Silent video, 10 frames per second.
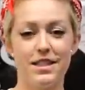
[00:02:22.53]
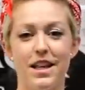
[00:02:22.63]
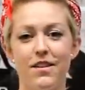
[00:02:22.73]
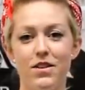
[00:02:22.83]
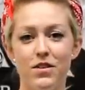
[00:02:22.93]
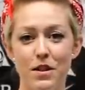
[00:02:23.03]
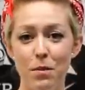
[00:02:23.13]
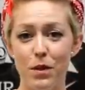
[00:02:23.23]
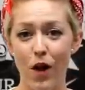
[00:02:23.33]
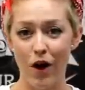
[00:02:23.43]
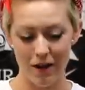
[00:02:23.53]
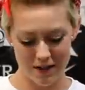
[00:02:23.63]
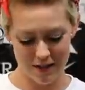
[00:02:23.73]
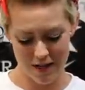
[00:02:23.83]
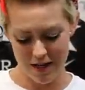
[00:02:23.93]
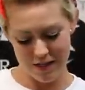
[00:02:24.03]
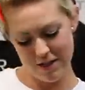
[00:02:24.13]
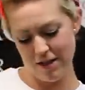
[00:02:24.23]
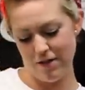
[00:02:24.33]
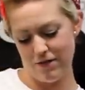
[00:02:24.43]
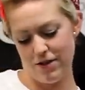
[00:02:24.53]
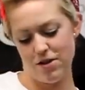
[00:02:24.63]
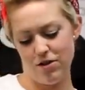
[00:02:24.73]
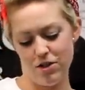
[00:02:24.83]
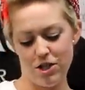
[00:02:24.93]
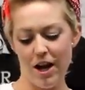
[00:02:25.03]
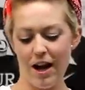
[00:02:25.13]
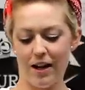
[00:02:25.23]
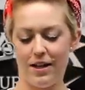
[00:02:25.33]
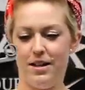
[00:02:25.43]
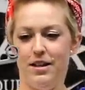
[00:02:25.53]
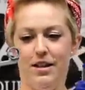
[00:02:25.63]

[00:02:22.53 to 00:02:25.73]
instead of using blocks to lift your jack